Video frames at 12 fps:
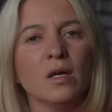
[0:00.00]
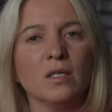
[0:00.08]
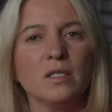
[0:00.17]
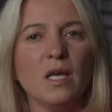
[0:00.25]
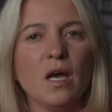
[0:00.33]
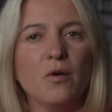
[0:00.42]

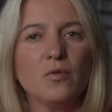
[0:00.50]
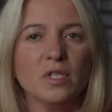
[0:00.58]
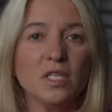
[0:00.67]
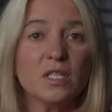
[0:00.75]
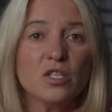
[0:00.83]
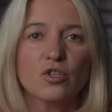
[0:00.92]
So
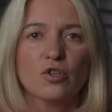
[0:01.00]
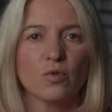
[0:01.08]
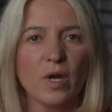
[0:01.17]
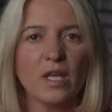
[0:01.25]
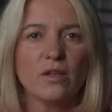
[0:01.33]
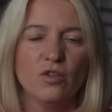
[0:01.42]
this is
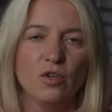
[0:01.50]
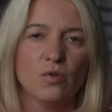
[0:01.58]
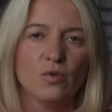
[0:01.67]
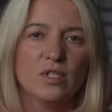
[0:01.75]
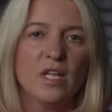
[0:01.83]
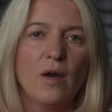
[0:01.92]
great
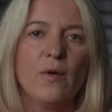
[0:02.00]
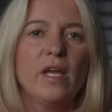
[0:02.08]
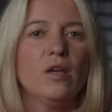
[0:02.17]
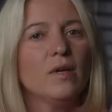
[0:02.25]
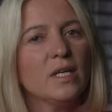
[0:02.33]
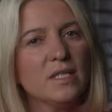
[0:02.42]
news. Now I
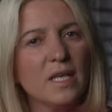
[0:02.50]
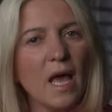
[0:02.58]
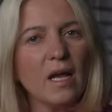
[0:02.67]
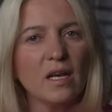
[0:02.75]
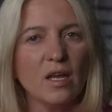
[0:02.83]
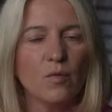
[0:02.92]
know
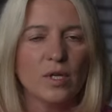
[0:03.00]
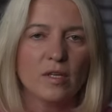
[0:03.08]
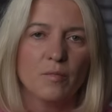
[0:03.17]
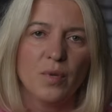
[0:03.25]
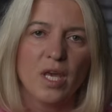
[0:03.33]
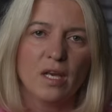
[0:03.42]
exactly what
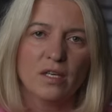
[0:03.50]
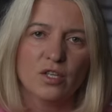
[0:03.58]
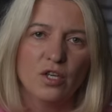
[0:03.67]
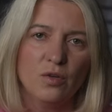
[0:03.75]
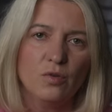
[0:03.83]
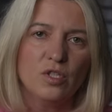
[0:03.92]
I'm being
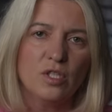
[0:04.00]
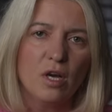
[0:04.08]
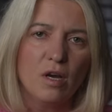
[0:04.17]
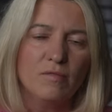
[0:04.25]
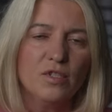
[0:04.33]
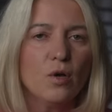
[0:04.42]
accused
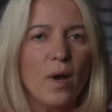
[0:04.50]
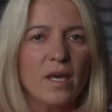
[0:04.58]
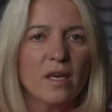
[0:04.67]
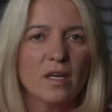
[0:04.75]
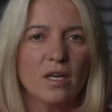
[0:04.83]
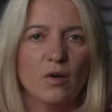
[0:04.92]
of, so I
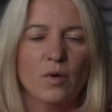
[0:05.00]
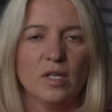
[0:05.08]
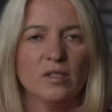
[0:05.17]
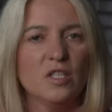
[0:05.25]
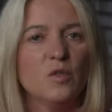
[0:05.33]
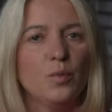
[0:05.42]
can go
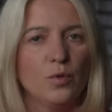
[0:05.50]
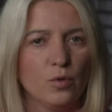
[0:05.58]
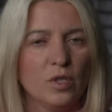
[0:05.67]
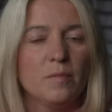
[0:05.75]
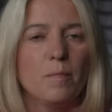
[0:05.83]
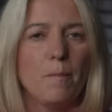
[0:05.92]
and dispute
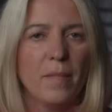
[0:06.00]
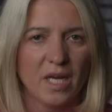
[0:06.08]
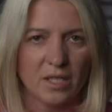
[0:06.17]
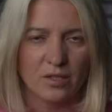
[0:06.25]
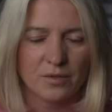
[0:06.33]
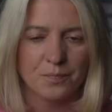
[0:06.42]
it
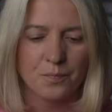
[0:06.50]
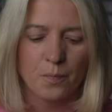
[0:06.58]
better.